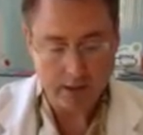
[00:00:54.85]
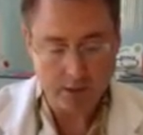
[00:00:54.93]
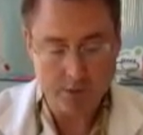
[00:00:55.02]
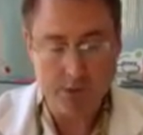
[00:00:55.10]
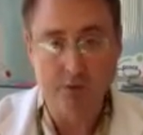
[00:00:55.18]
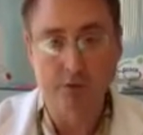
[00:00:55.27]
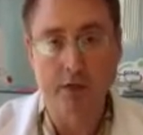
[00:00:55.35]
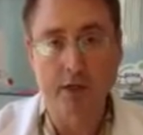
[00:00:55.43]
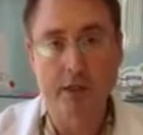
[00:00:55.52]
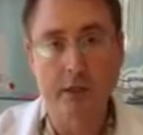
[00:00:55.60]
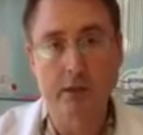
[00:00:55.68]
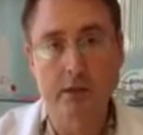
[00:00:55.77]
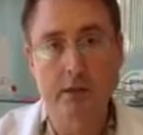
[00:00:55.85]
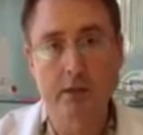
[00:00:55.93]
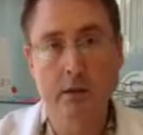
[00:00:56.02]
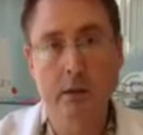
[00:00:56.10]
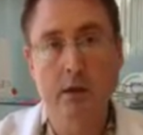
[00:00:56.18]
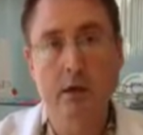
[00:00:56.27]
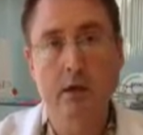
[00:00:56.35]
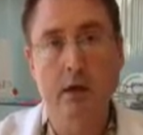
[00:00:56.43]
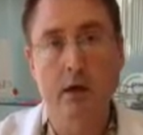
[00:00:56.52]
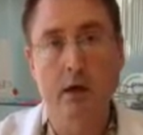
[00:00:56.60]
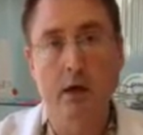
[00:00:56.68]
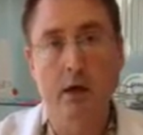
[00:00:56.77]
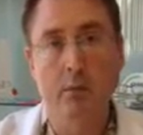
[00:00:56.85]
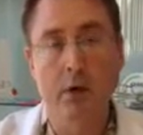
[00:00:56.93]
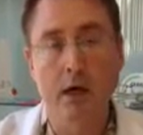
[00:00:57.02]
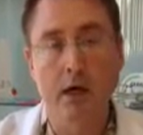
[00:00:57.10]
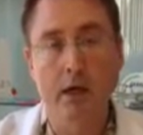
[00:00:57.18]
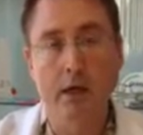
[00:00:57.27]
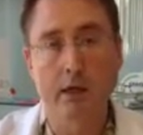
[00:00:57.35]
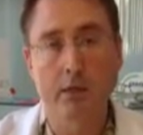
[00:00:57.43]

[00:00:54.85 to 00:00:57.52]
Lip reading: This was invented by